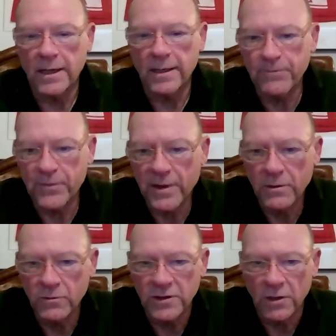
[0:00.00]
um,
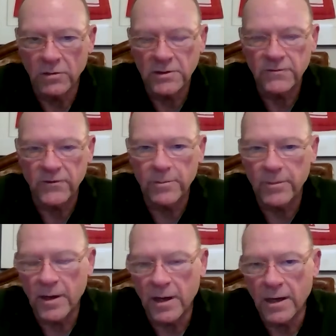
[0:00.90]
results
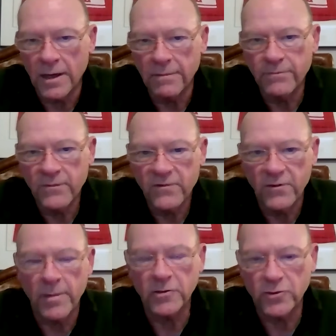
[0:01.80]
from uh,
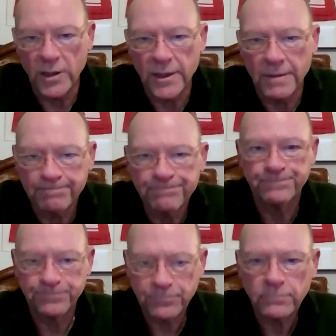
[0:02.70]
from our drilling.
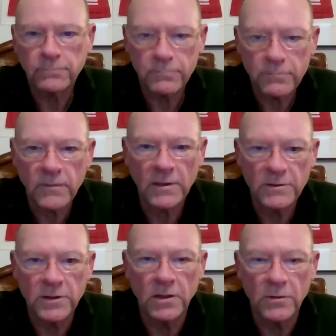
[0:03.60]

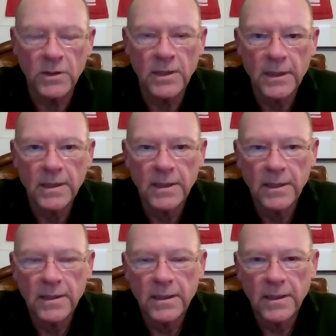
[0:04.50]
So
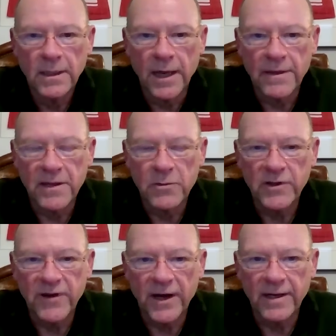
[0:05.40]
I think
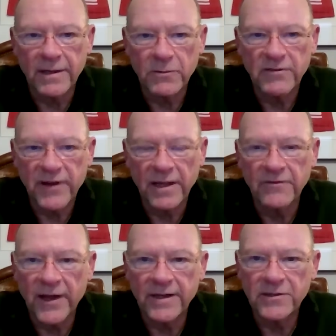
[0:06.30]
we've uh, we've
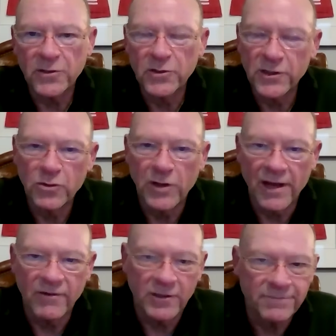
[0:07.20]
elevated to a new
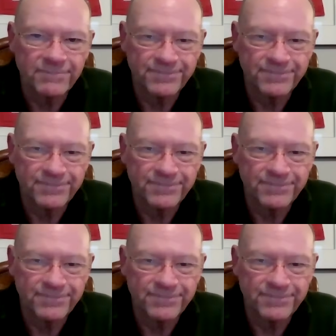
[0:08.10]
level.